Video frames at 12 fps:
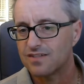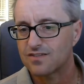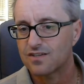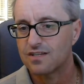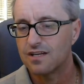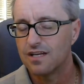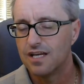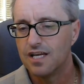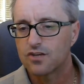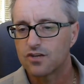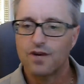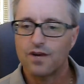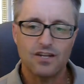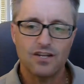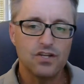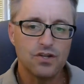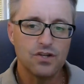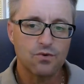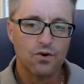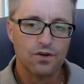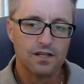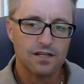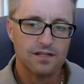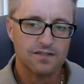that's going to create a new
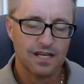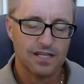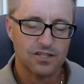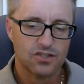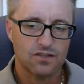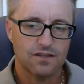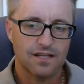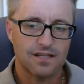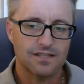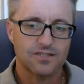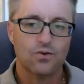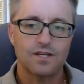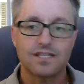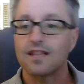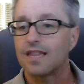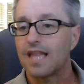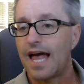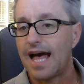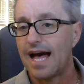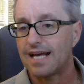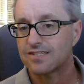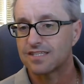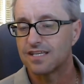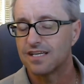organization that is going to
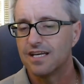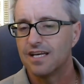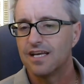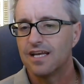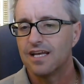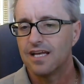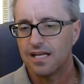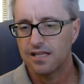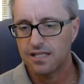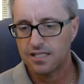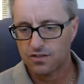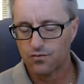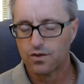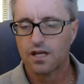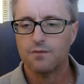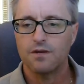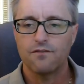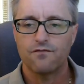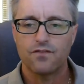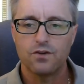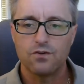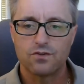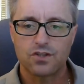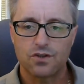last, at least for the coming
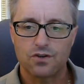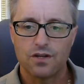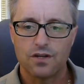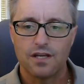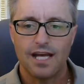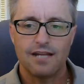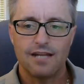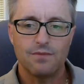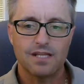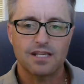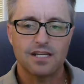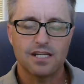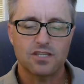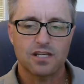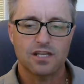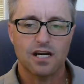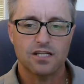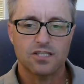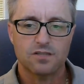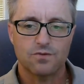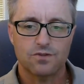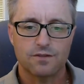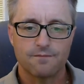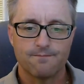future, and meet the needs of the
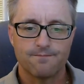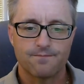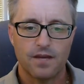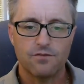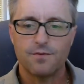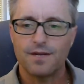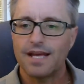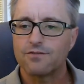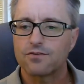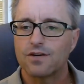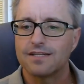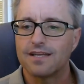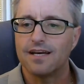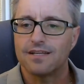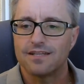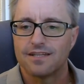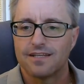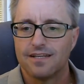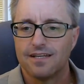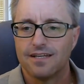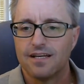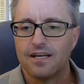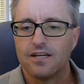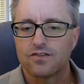customers. Everybody have a great day.
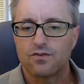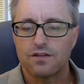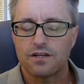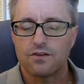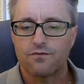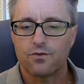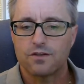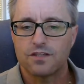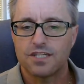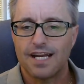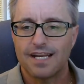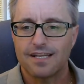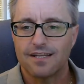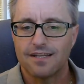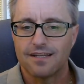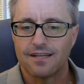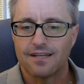Certainly look forward to chatting again.